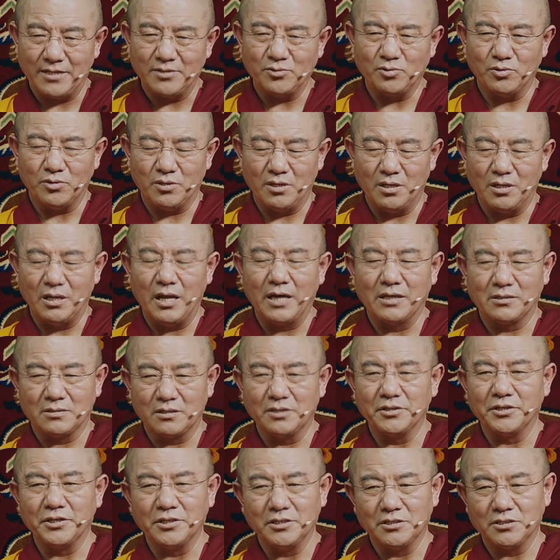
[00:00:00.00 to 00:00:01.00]
the
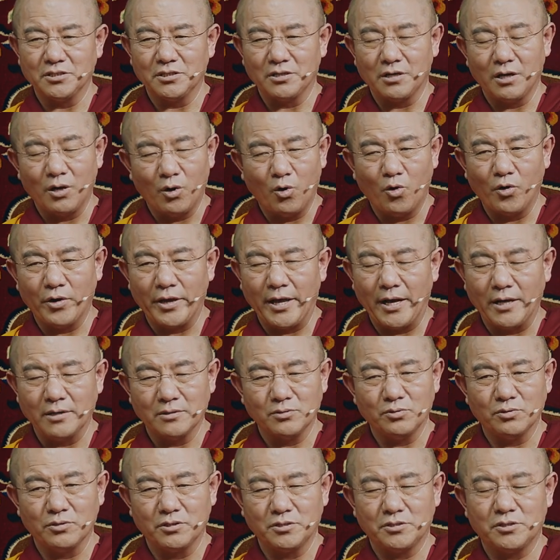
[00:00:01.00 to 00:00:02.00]
celestial
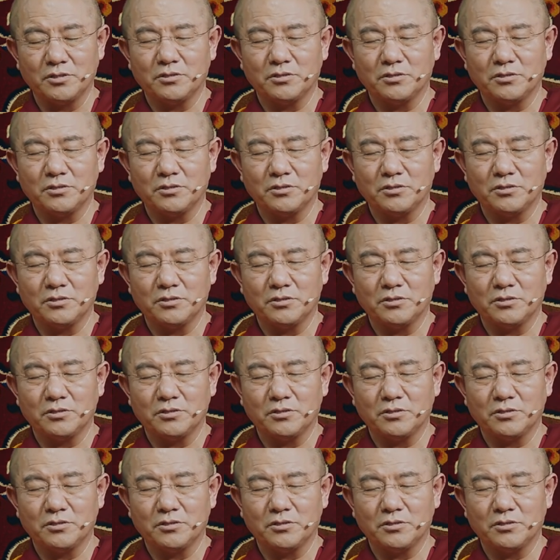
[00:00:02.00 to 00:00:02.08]
realm